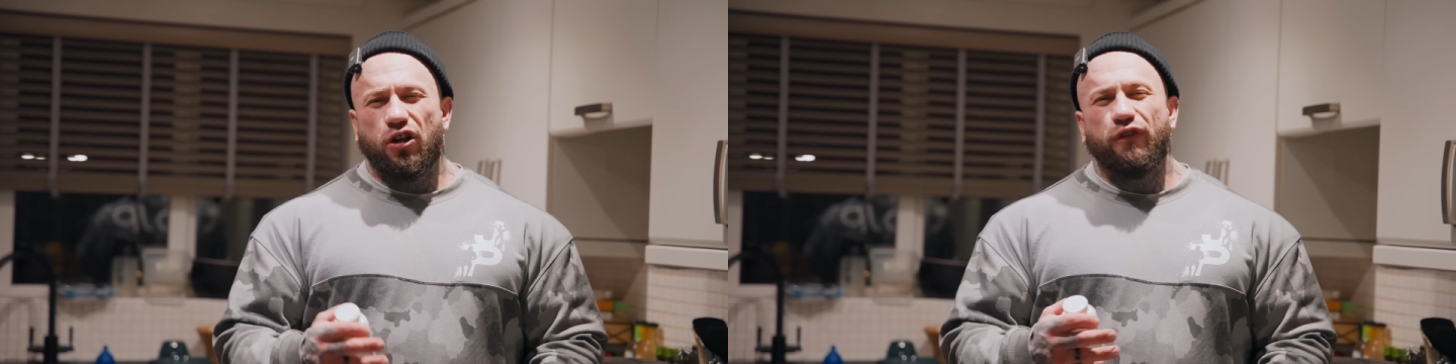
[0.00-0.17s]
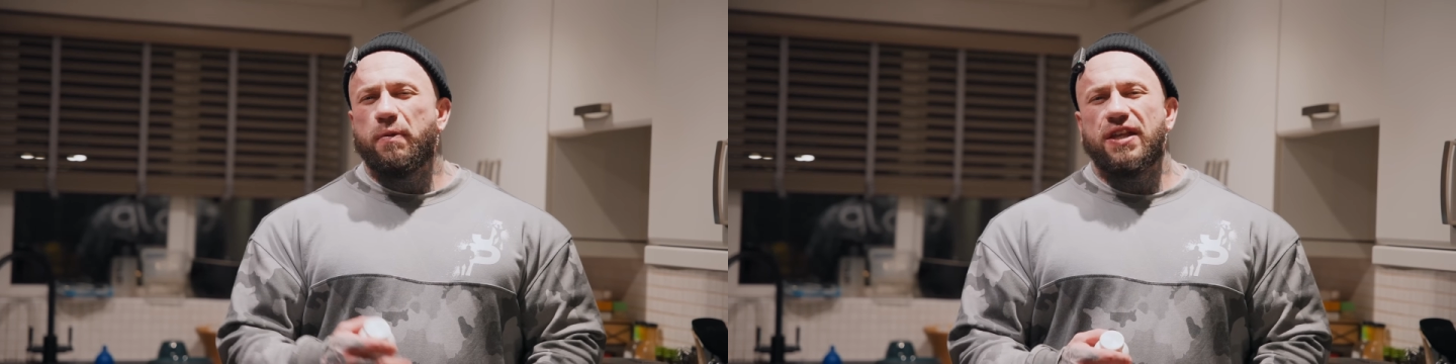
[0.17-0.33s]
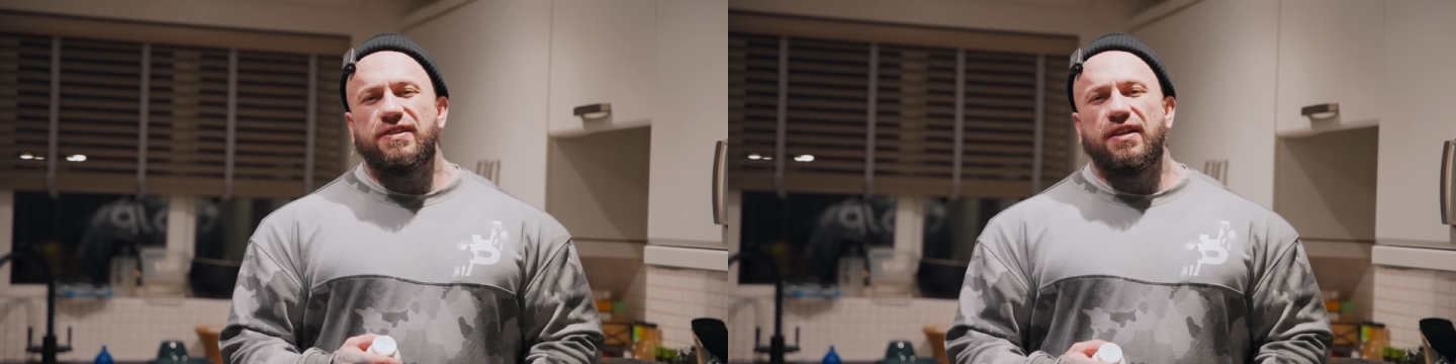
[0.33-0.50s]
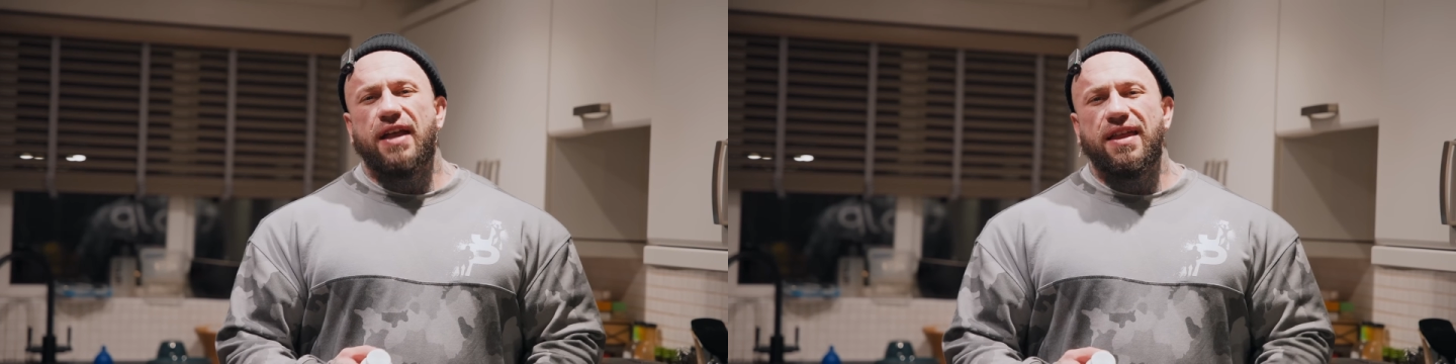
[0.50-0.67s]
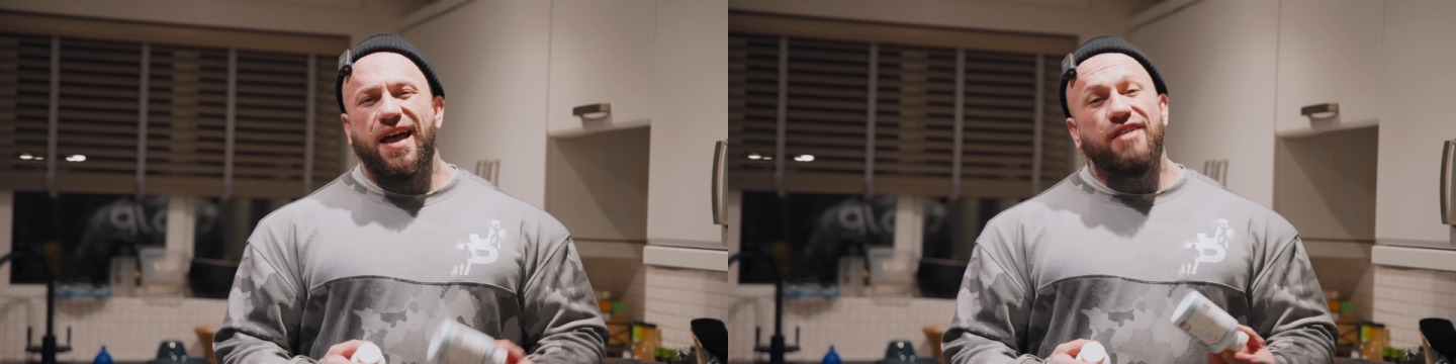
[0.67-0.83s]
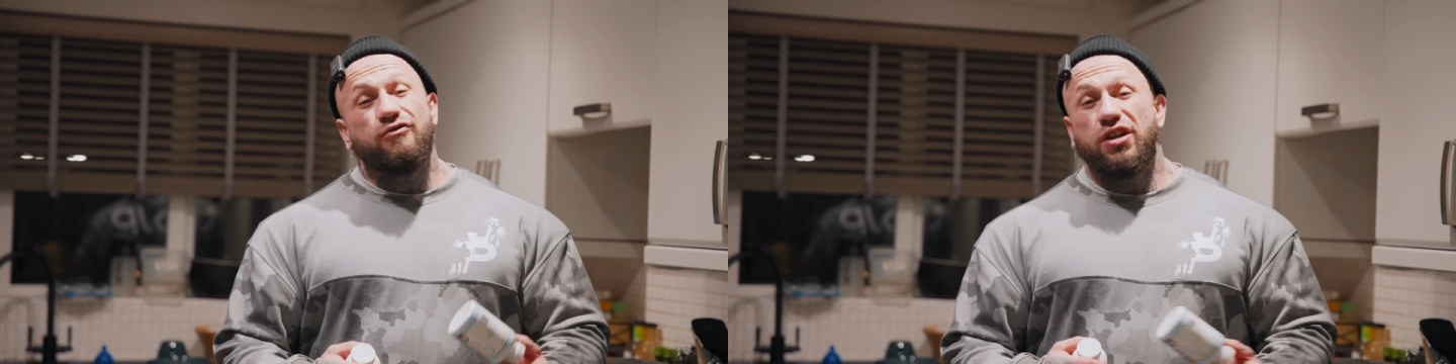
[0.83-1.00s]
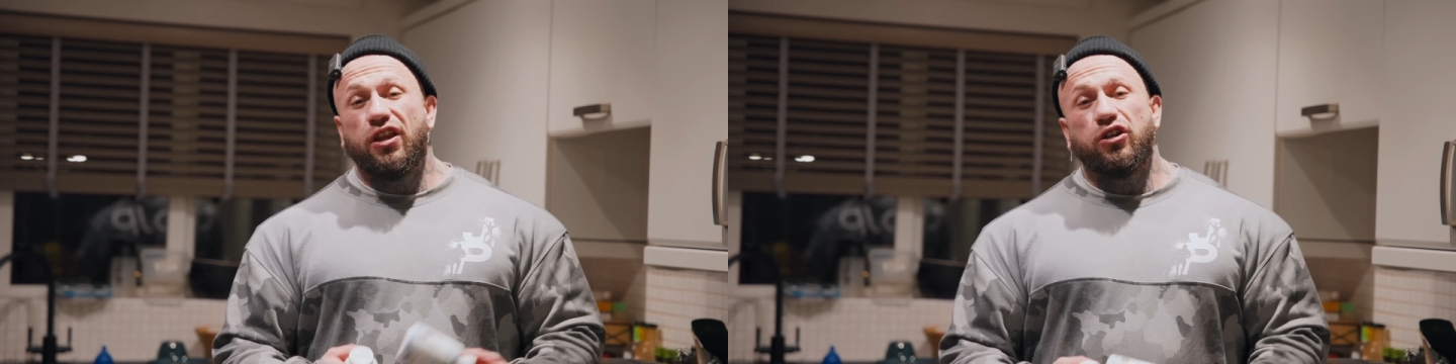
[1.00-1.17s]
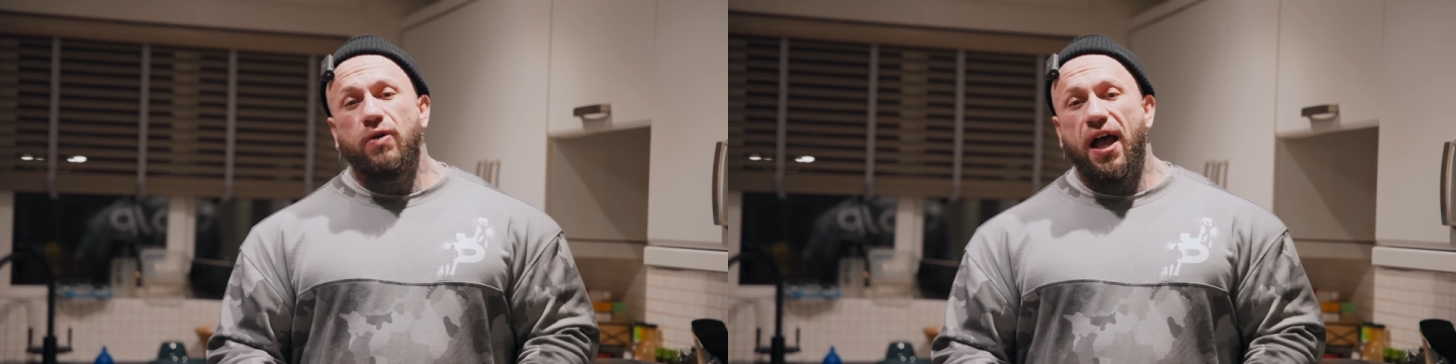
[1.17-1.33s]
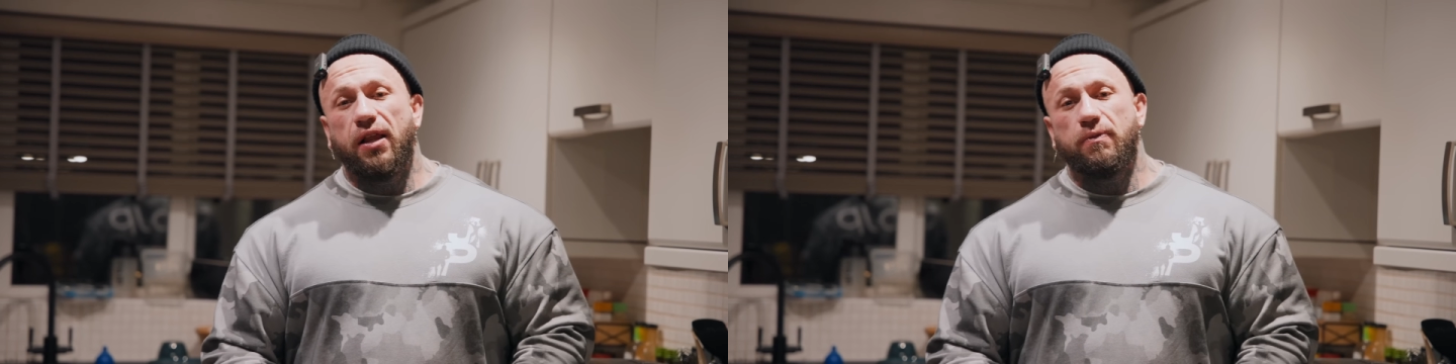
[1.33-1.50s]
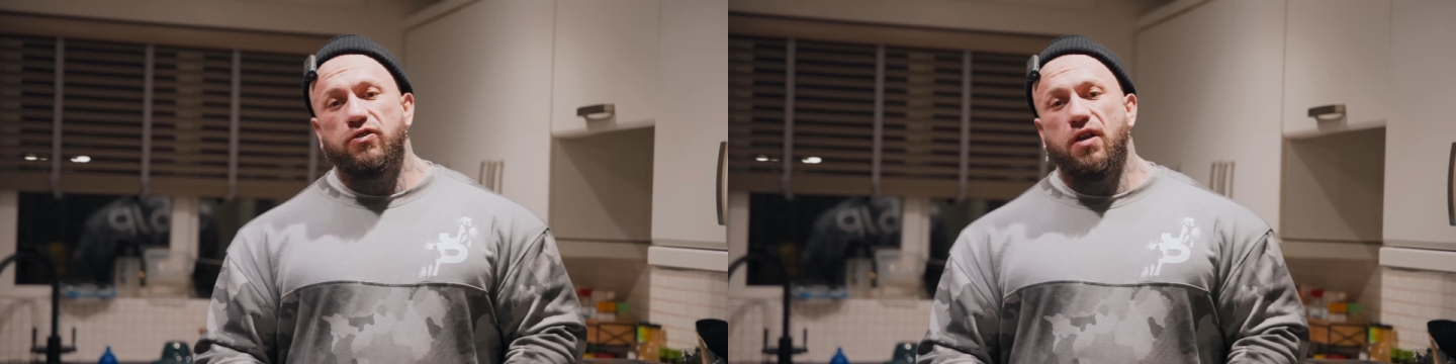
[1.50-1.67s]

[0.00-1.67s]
and other bits in there that really do help.